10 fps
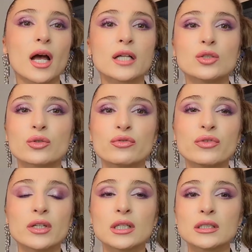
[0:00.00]
I don't
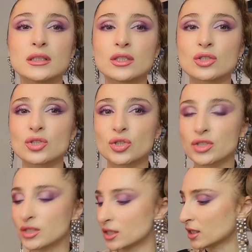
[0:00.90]
feel it, it's not
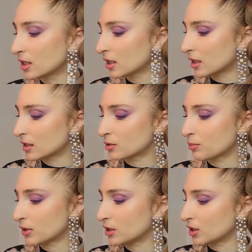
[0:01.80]
sticky, it's
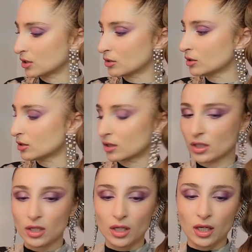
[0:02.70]
pretty good.
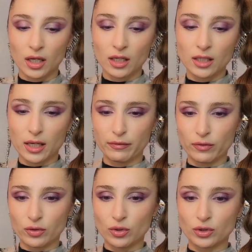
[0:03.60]
And I
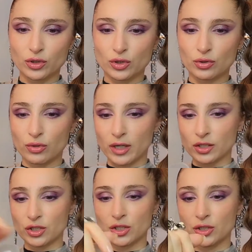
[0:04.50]
forgot to
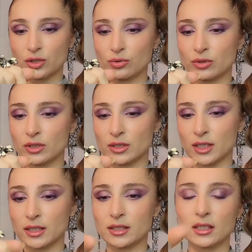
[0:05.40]
actually do the
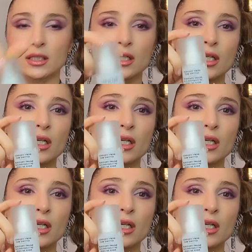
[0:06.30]
setting